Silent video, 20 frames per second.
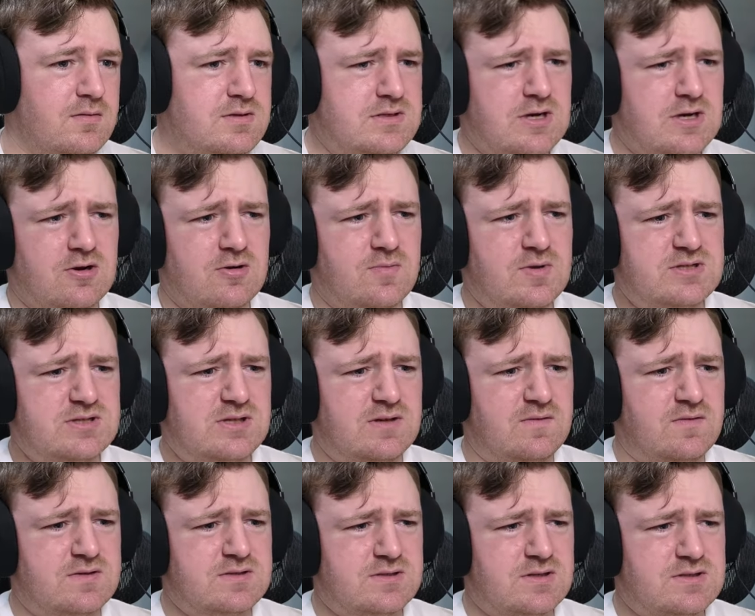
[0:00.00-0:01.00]
Jeremy
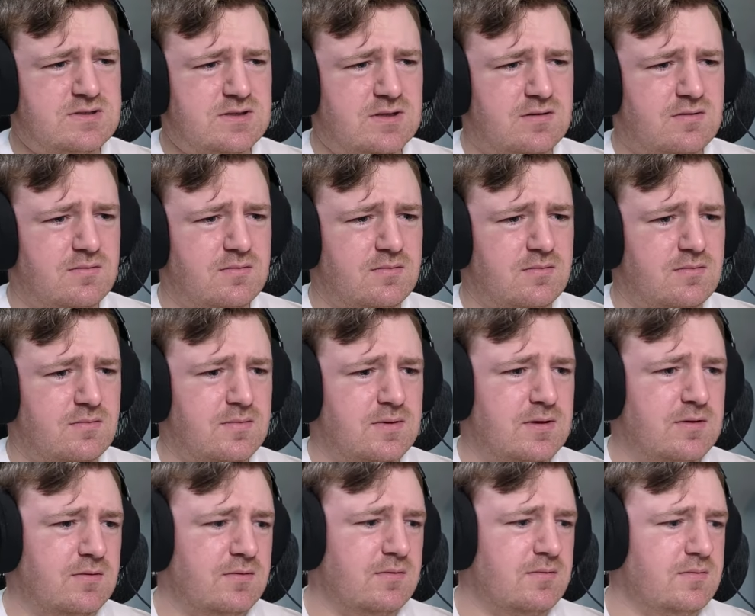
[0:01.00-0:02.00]
Stevens, they said?
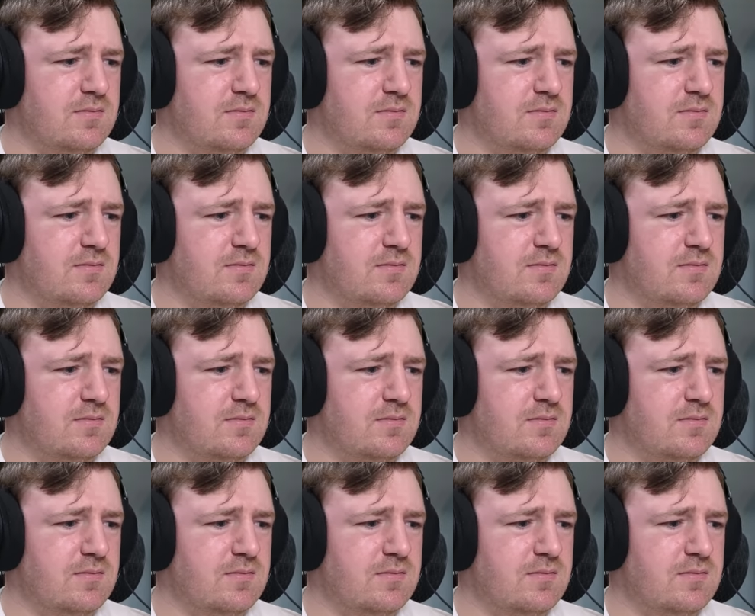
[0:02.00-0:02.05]
No.